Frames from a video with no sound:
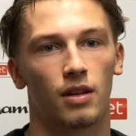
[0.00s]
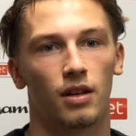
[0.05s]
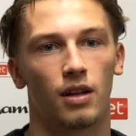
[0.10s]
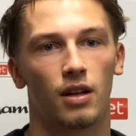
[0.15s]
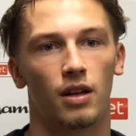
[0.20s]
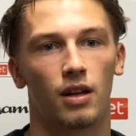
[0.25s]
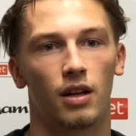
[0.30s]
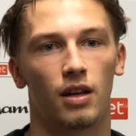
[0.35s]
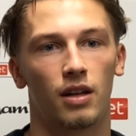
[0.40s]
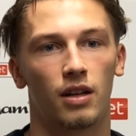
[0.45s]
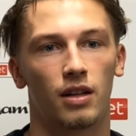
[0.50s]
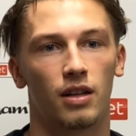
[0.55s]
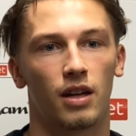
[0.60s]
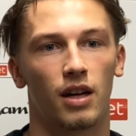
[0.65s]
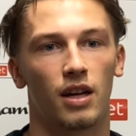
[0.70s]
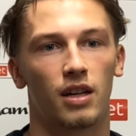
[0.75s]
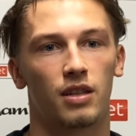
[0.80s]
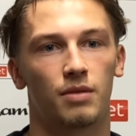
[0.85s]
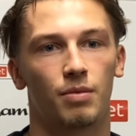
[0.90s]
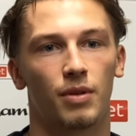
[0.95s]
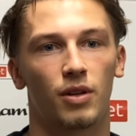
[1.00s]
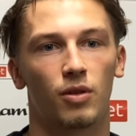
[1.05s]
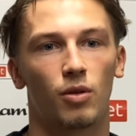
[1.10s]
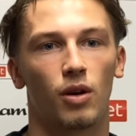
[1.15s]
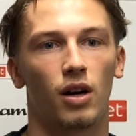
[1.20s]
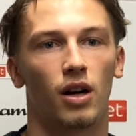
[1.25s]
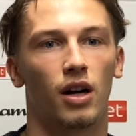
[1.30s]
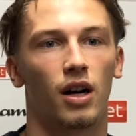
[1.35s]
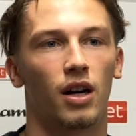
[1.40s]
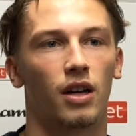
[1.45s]
Yeah, it's been
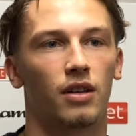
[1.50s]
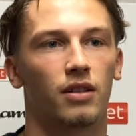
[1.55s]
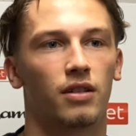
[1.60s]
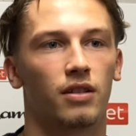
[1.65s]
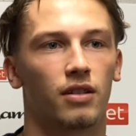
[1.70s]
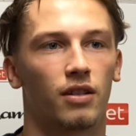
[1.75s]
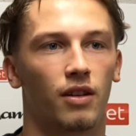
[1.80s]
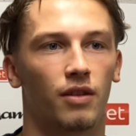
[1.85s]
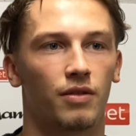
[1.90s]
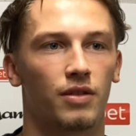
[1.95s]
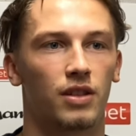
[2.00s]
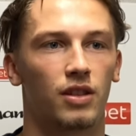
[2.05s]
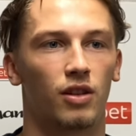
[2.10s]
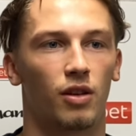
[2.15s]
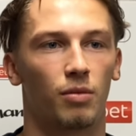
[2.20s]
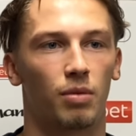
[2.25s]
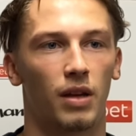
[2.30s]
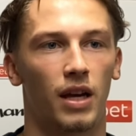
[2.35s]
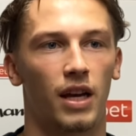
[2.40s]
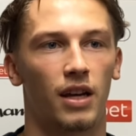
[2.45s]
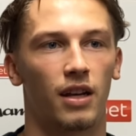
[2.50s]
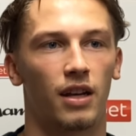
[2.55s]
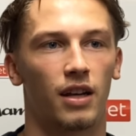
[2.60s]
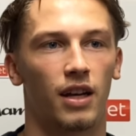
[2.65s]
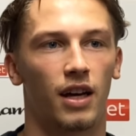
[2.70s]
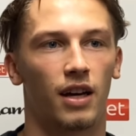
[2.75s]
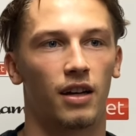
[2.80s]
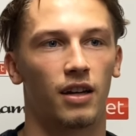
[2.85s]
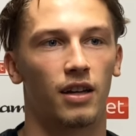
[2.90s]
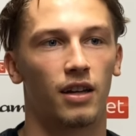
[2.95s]
quite hard. Obviously not playing and
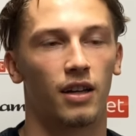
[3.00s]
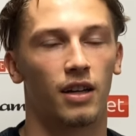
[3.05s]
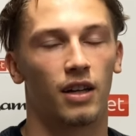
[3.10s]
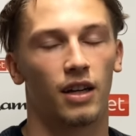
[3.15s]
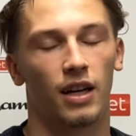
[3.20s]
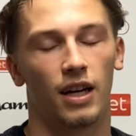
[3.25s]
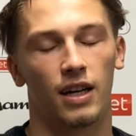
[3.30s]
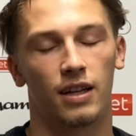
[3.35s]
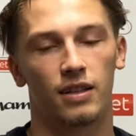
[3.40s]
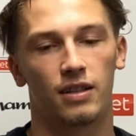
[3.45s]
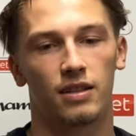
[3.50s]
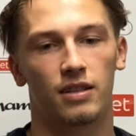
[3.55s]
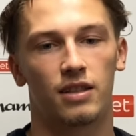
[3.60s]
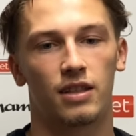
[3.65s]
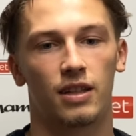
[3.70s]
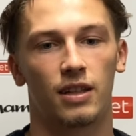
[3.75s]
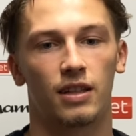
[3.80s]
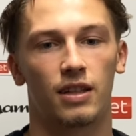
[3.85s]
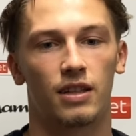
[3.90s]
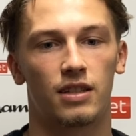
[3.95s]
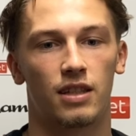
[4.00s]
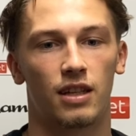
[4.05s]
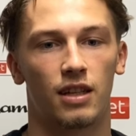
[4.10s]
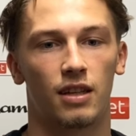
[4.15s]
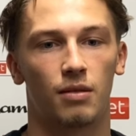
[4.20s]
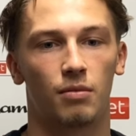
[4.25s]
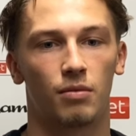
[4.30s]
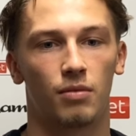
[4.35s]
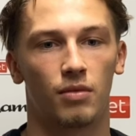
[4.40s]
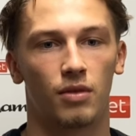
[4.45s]
that. And seeing the
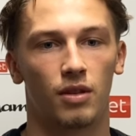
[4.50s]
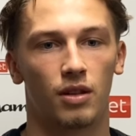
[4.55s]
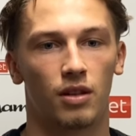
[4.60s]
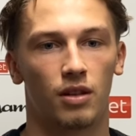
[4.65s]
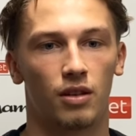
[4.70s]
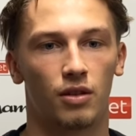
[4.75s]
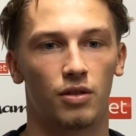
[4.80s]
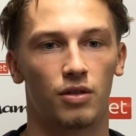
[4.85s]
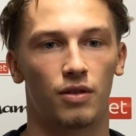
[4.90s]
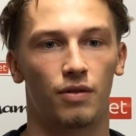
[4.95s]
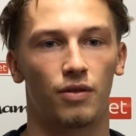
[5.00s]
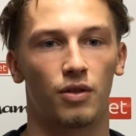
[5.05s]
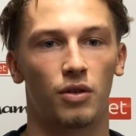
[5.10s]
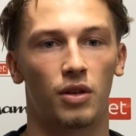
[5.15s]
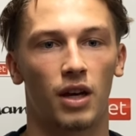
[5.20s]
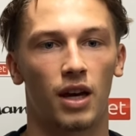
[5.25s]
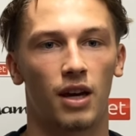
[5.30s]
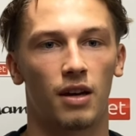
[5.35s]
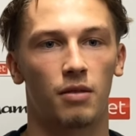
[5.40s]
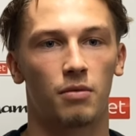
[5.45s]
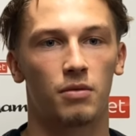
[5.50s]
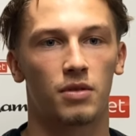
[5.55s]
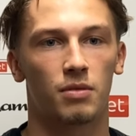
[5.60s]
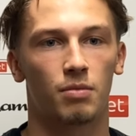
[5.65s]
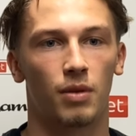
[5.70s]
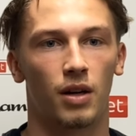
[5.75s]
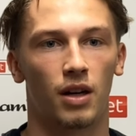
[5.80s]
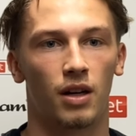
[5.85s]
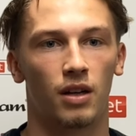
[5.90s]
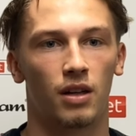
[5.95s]
team lose a few games.
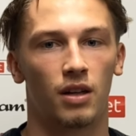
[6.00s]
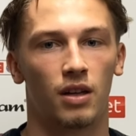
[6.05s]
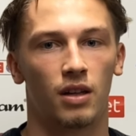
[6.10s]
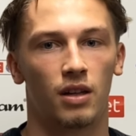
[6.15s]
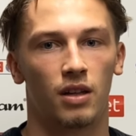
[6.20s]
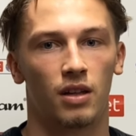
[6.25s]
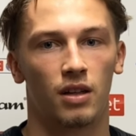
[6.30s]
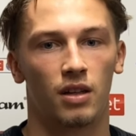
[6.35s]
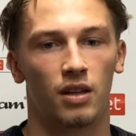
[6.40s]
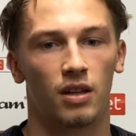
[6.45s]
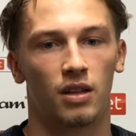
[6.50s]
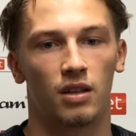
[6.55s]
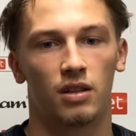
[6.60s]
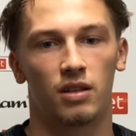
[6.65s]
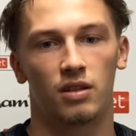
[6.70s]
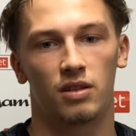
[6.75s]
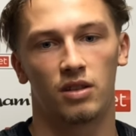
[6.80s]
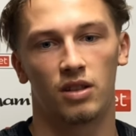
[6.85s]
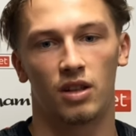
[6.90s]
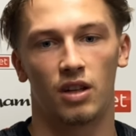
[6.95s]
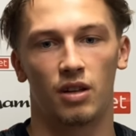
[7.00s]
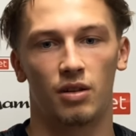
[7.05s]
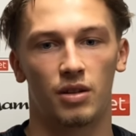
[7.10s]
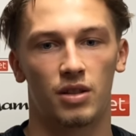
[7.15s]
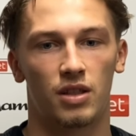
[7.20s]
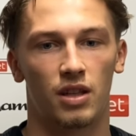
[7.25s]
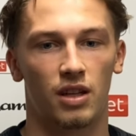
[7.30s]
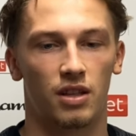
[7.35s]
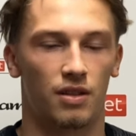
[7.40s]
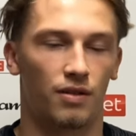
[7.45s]
But, you know,
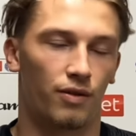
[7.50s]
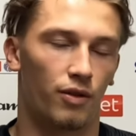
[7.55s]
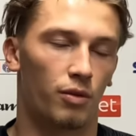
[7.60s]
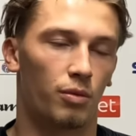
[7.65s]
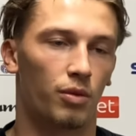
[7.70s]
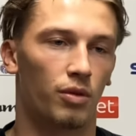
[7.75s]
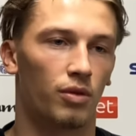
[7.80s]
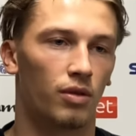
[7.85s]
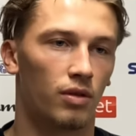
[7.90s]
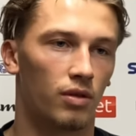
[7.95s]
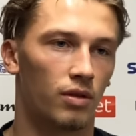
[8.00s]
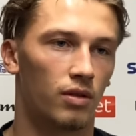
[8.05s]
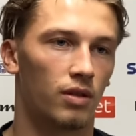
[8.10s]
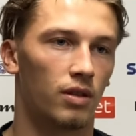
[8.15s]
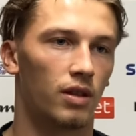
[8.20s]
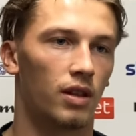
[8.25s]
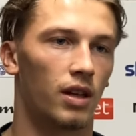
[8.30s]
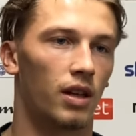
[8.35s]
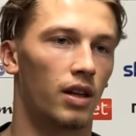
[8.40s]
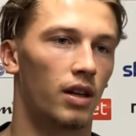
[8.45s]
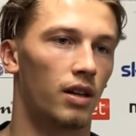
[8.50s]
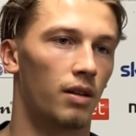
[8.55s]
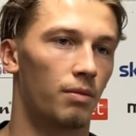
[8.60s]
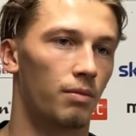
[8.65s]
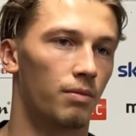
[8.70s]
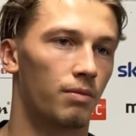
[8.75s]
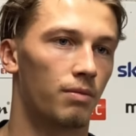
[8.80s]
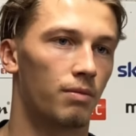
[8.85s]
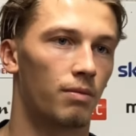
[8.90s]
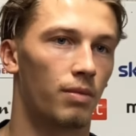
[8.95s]
it's football.
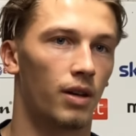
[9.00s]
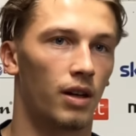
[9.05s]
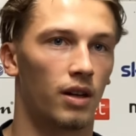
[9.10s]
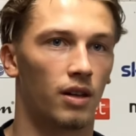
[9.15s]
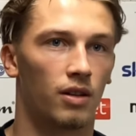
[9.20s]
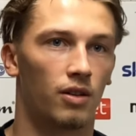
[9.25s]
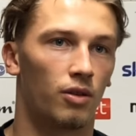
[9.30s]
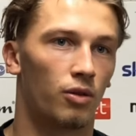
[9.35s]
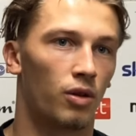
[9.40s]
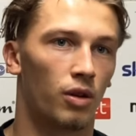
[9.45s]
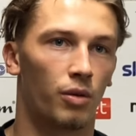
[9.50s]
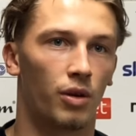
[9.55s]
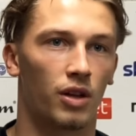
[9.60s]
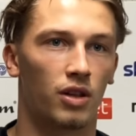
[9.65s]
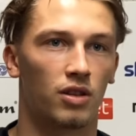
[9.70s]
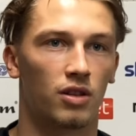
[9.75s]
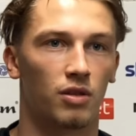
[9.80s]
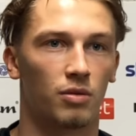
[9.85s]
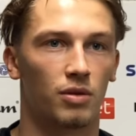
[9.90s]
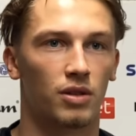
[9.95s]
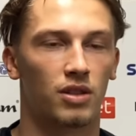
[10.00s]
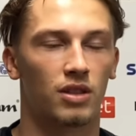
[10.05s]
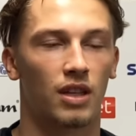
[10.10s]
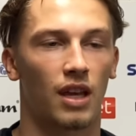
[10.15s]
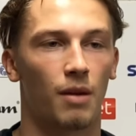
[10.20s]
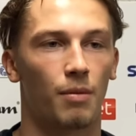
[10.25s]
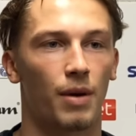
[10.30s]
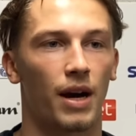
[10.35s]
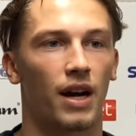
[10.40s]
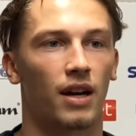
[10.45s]
But all I want to do is
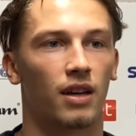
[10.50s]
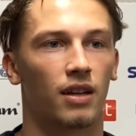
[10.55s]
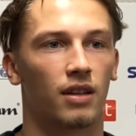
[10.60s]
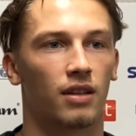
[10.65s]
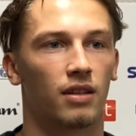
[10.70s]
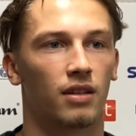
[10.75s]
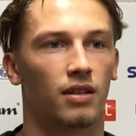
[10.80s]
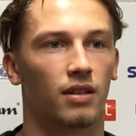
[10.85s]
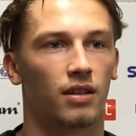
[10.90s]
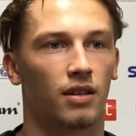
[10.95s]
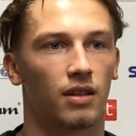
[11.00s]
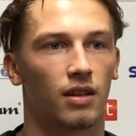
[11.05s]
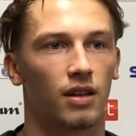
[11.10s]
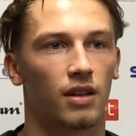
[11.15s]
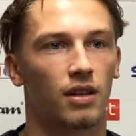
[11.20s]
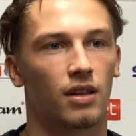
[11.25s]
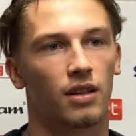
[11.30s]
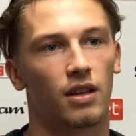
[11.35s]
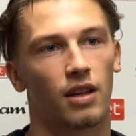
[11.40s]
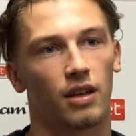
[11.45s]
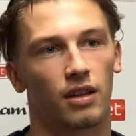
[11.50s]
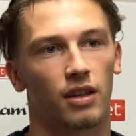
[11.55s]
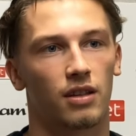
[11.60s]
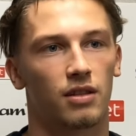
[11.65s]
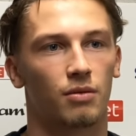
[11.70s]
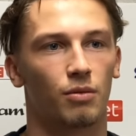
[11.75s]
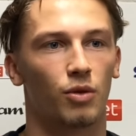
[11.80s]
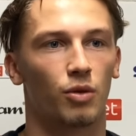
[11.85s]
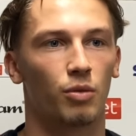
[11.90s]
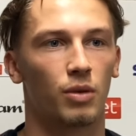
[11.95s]
get back and get
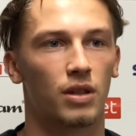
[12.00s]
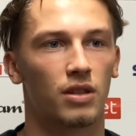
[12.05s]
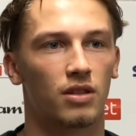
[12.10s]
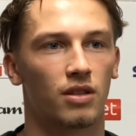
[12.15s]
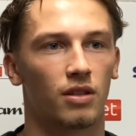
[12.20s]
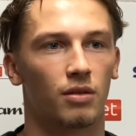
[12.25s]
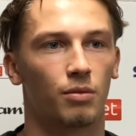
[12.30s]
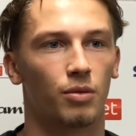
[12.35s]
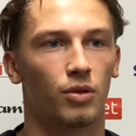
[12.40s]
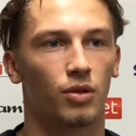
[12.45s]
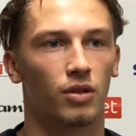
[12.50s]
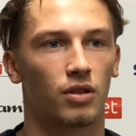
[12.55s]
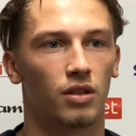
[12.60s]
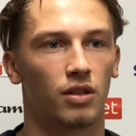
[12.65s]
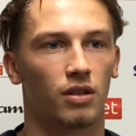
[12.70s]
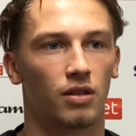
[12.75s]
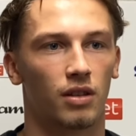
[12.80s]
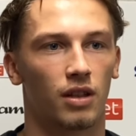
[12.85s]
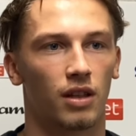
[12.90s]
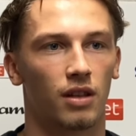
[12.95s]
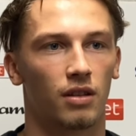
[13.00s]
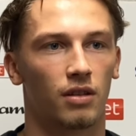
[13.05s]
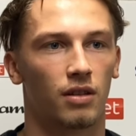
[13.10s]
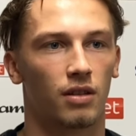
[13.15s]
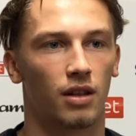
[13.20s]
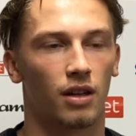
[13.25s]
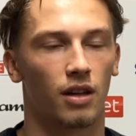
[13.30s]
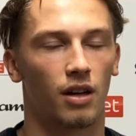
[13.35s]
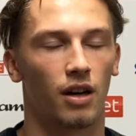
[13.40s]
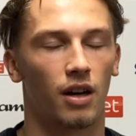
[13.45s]
some more wins on the board, you know, and get
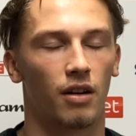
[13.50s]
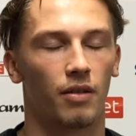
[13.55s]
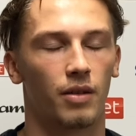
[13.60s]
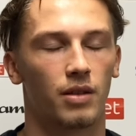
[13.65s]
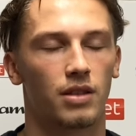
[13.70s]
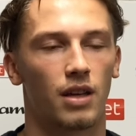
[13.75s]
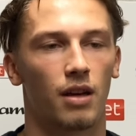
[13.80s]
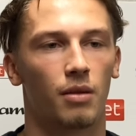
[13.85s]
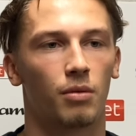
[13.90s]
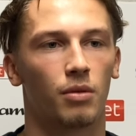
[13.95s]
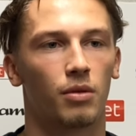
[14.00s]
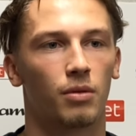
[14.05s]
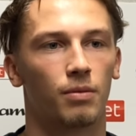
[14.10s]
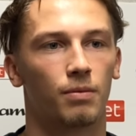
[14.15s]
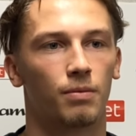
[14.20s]
higher up the table.